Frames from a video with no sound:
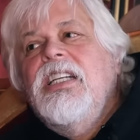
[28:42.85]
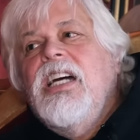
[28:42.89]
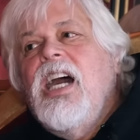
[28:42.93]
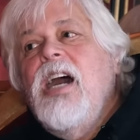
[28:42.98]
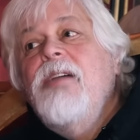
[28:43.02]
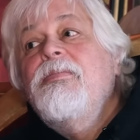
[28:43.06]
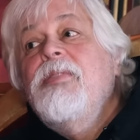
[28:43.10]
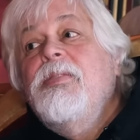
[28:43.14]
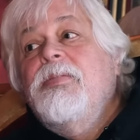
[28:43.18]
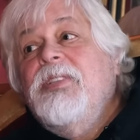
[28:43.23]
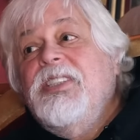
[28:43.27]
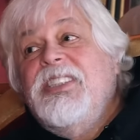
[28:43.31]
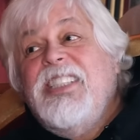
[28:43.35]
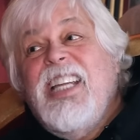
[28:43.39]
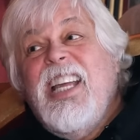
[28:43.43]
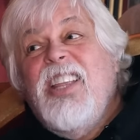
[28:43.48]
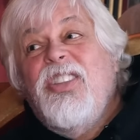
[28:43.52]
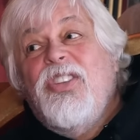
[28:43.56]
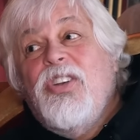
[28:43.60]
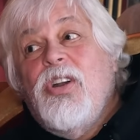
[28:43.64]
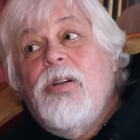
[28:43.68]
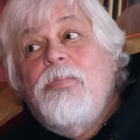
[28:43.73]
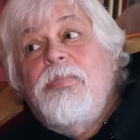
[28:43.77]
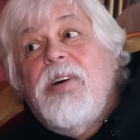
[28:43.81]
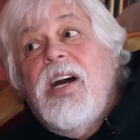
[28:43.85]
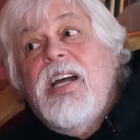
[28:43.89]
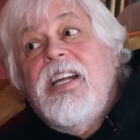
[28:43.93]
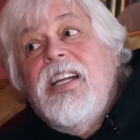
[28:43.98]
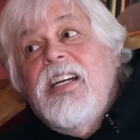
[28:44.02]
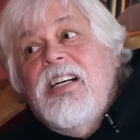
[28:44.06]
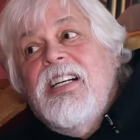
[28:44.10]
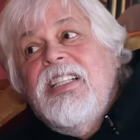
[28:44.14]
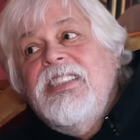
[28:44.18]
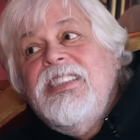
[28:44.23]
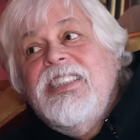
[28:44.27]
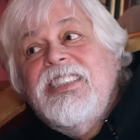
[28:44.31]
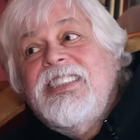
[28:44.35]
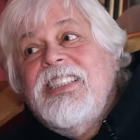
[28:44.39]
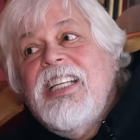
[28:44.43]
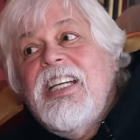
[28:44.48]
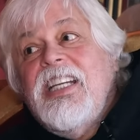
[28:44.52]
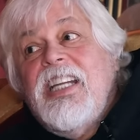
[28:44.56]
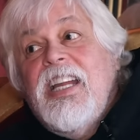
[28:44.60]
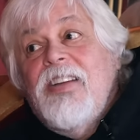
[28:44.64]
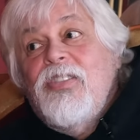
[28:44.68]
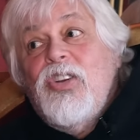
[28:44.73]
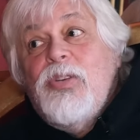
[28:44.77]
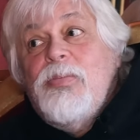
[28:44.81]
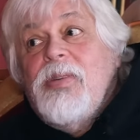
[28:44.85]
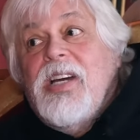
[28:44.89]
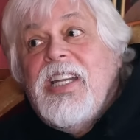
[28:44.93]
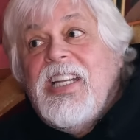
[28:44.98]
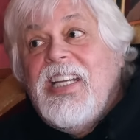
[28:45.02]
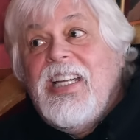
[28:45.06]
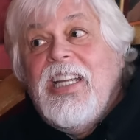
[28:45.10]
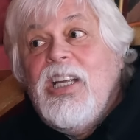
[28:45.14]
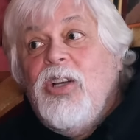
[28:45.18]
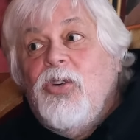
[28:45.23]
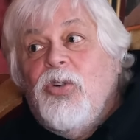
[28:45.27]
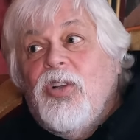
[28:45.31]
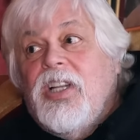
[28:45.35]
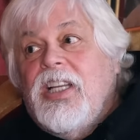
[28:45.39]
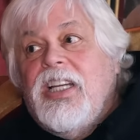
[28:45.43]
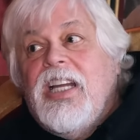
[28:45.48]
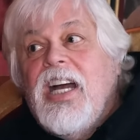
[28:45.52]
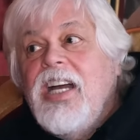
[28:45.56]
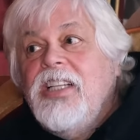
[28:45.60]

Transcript: I'm a misanthrope. I dislike everybody equally.